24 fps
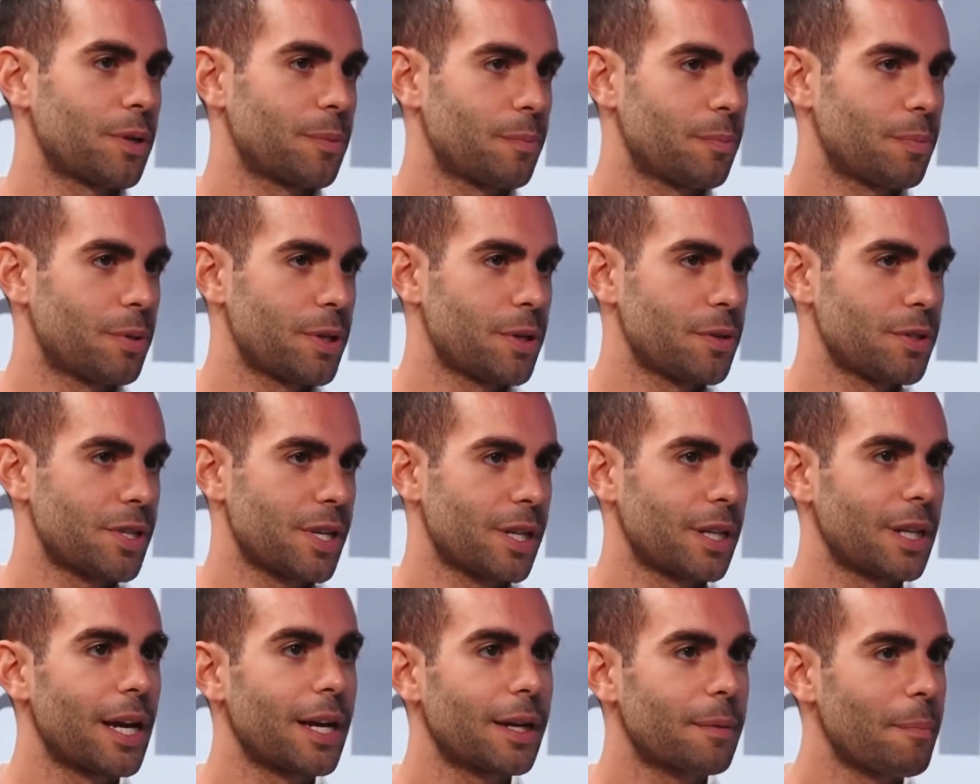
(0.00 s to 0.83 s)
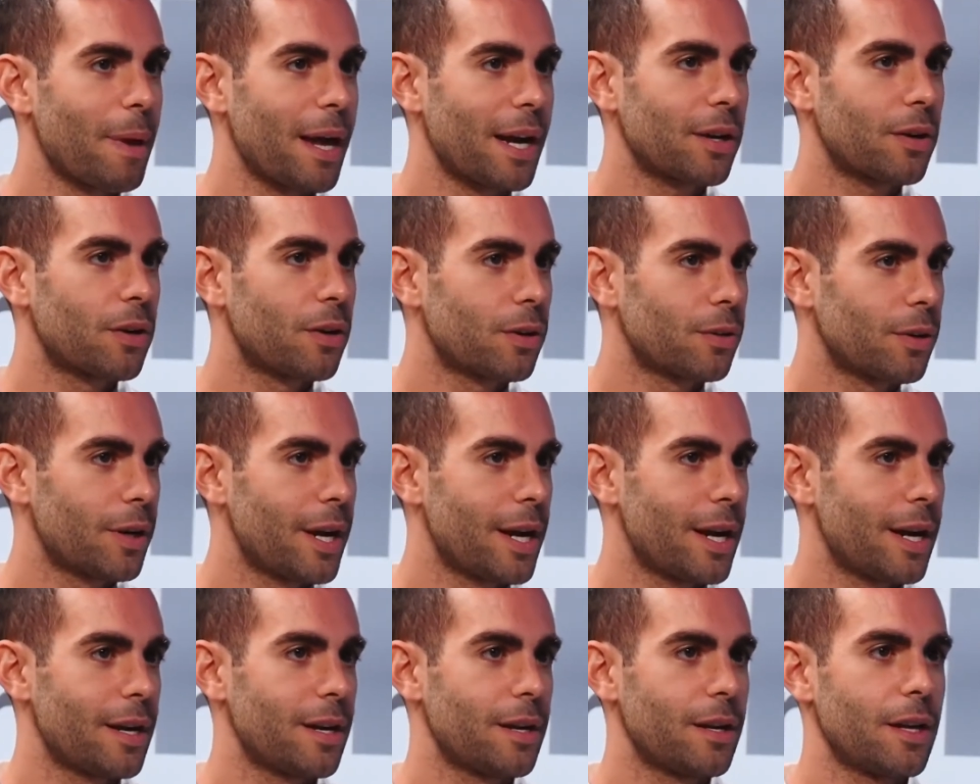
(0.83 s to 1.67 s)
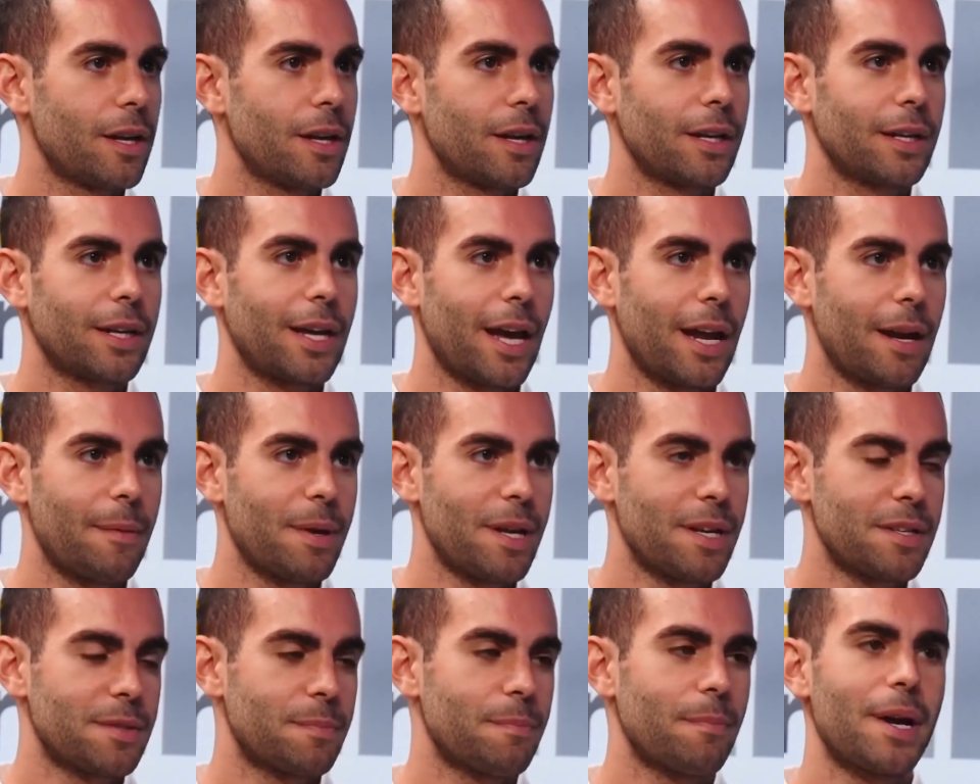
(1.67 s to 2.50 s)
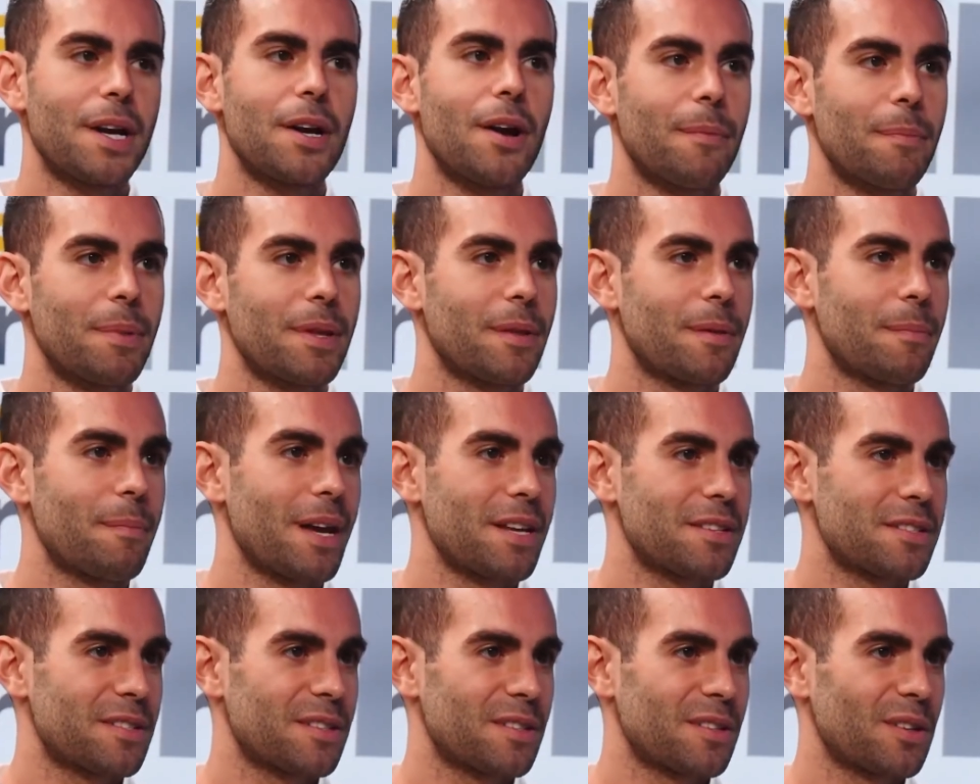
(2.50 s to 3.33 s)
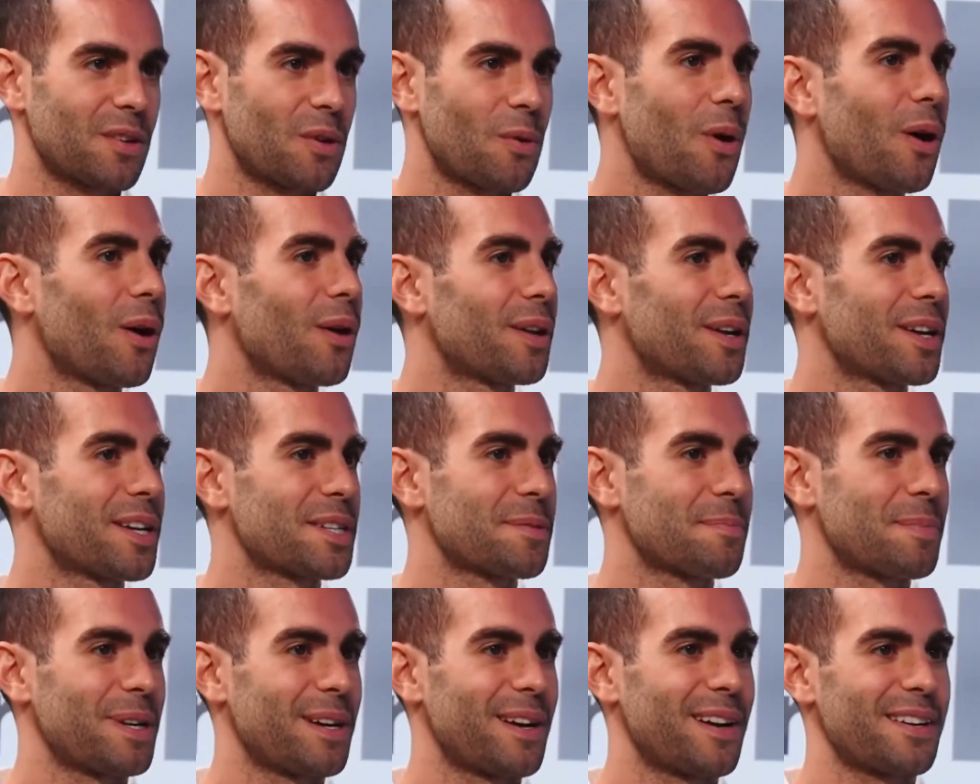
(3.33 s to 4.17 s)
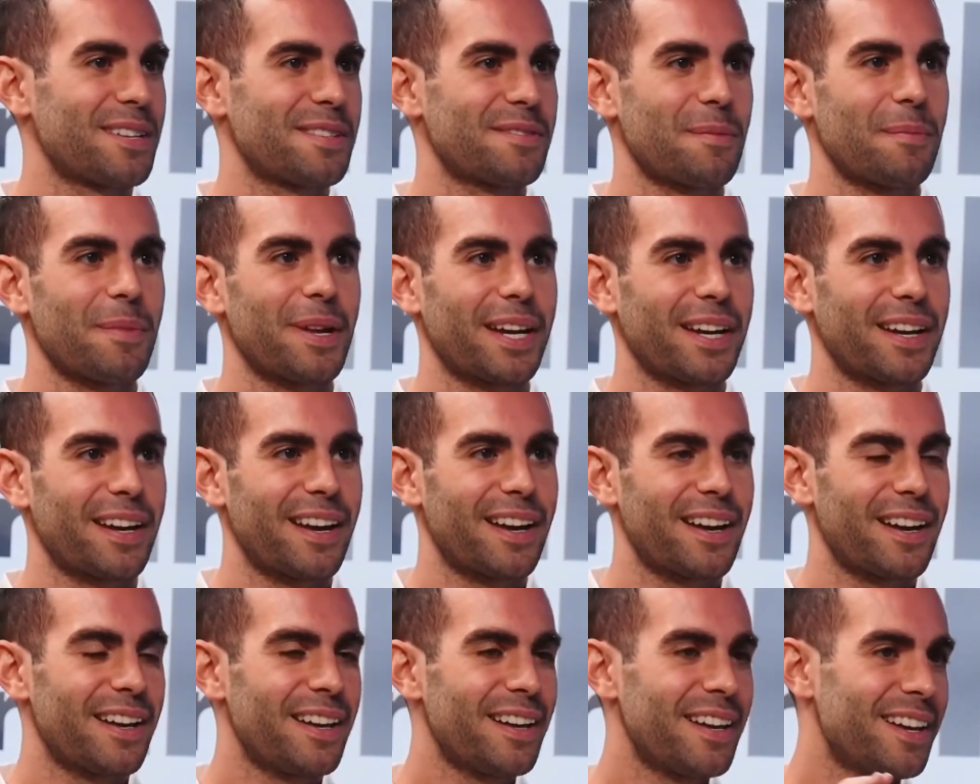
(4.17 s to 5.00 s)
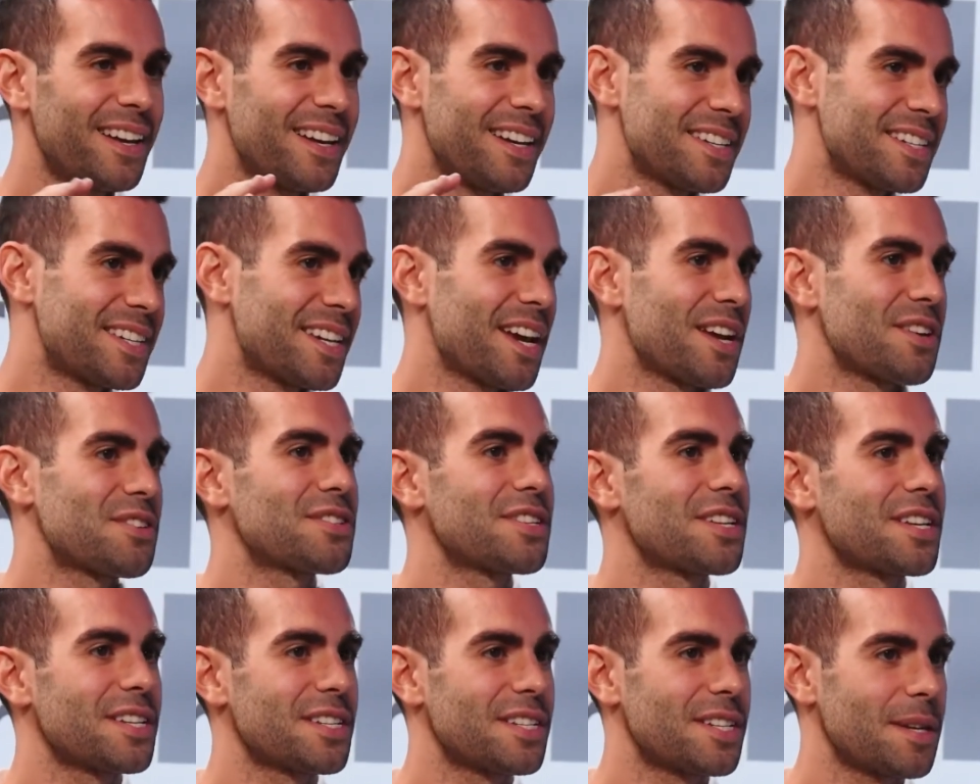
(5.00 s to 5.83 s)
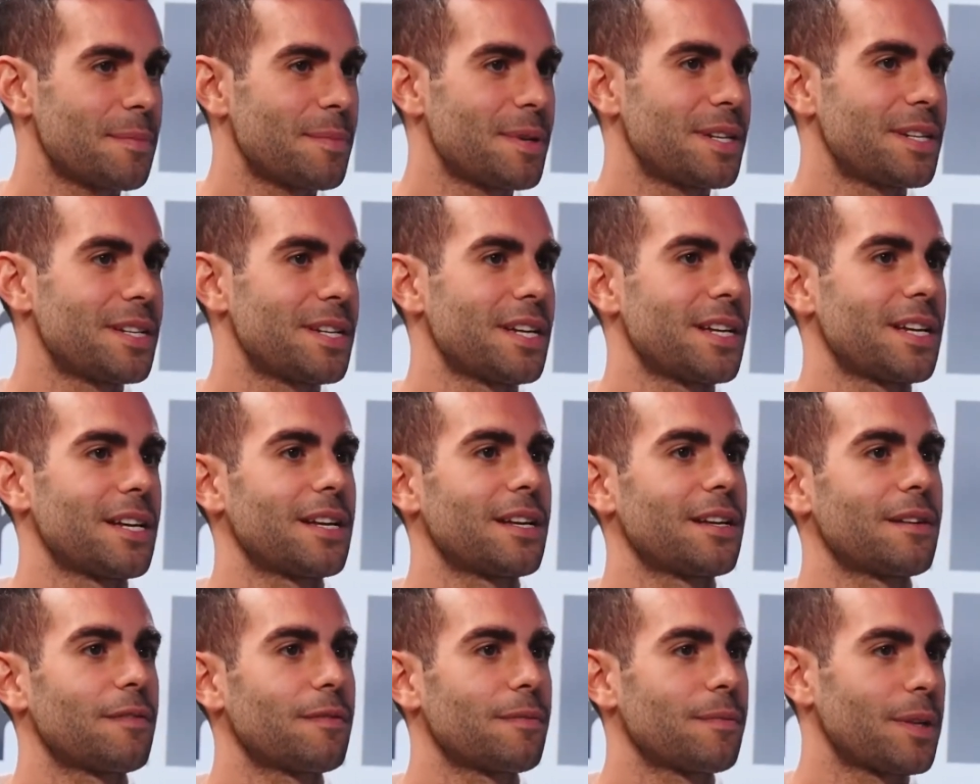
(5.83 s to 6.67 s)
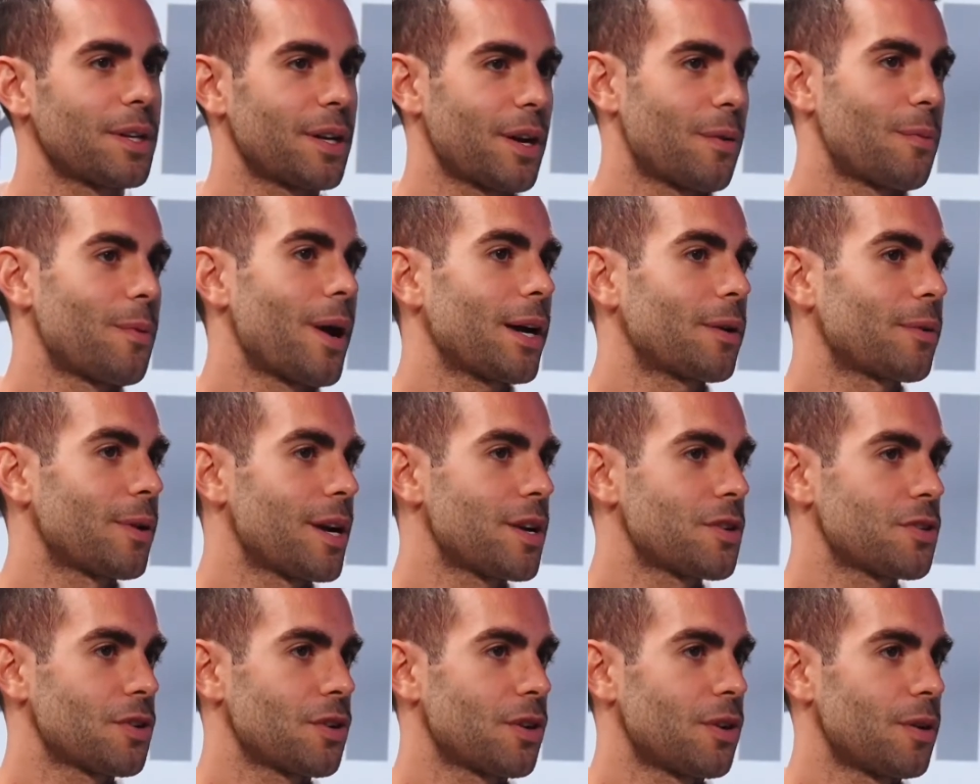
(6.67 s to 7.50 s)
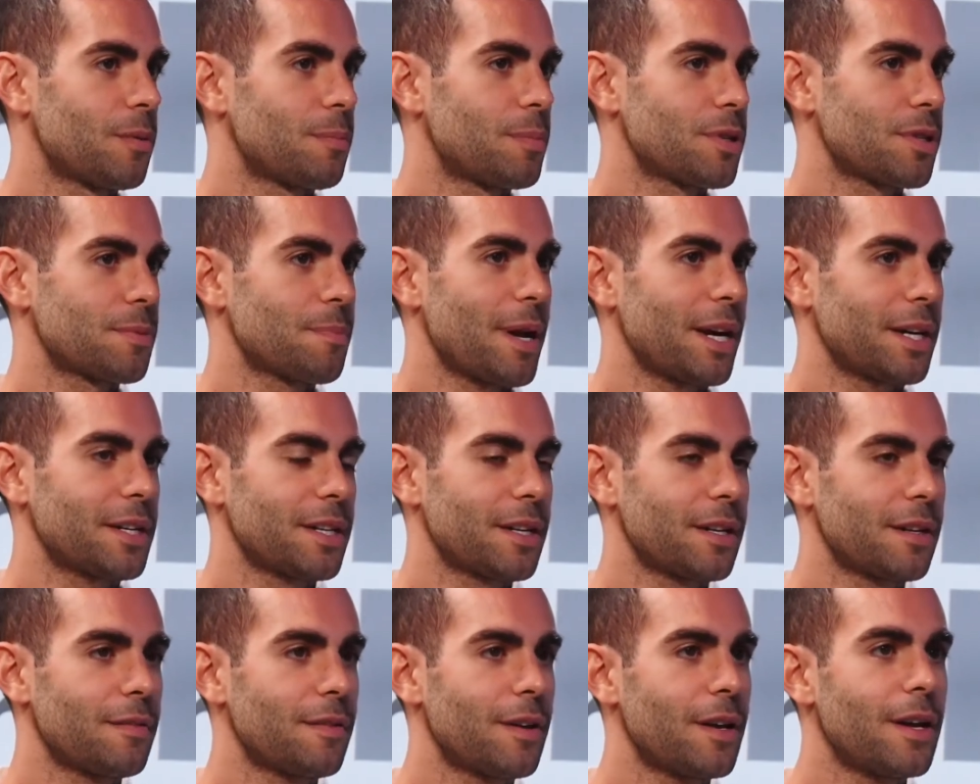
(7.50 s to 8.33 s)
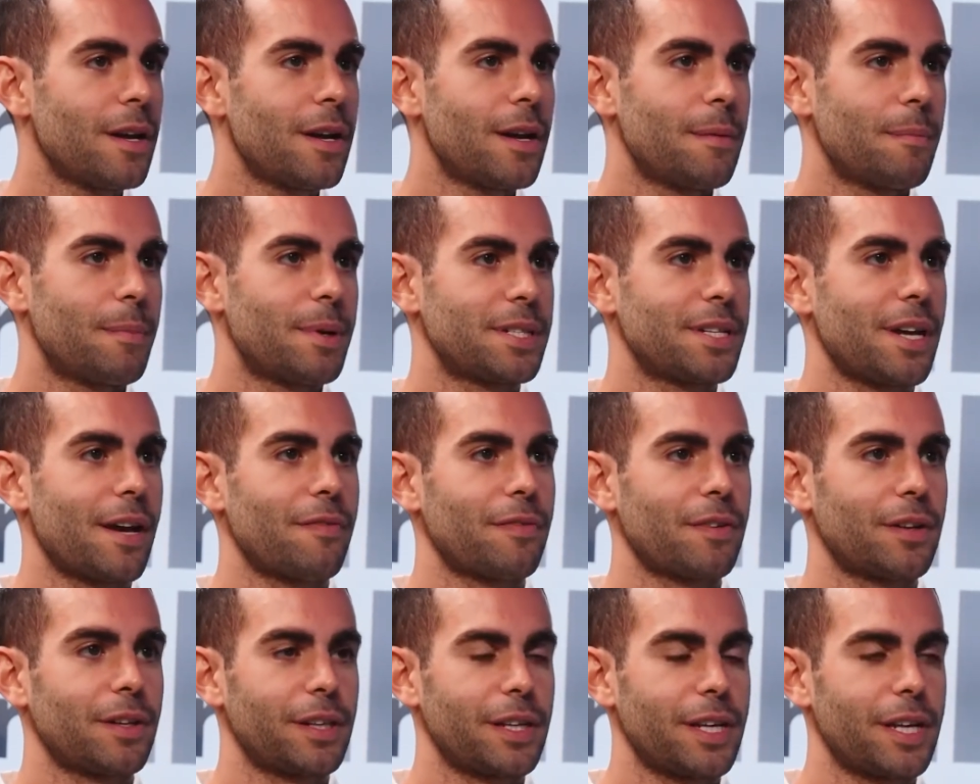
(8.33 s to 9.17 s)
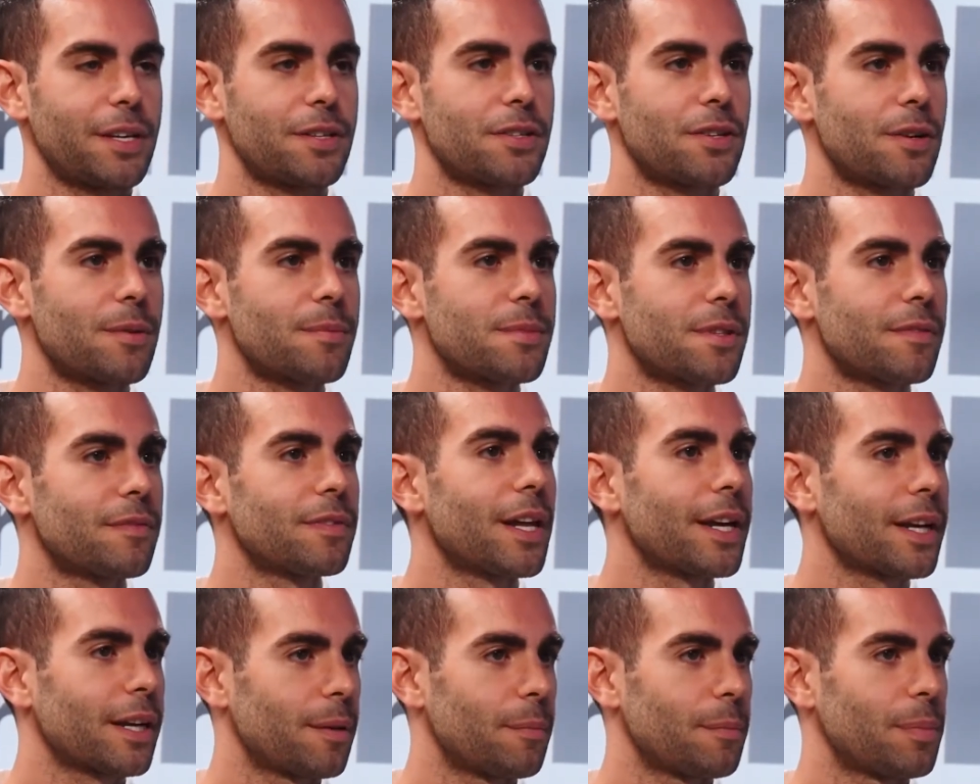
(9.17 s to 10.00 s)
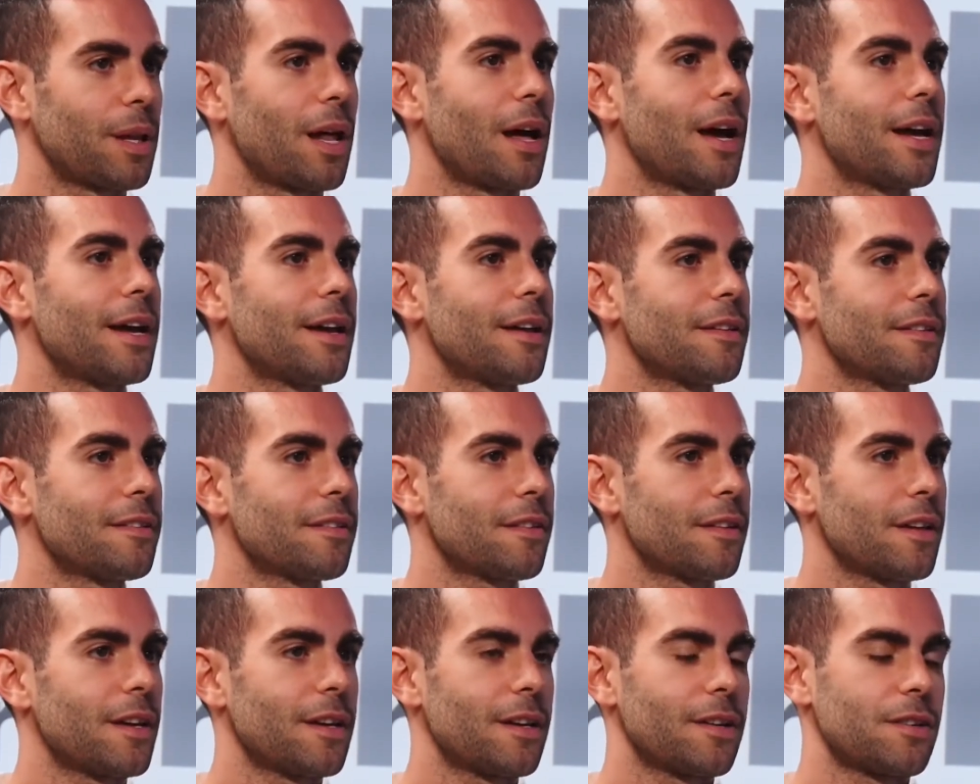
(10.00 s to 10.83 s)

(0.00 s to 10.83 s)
producing like medical grade cannabis. Might not be the best quality experience from like a THC, CBD, you know, recreational perspective, but definitely in terms of like compliance.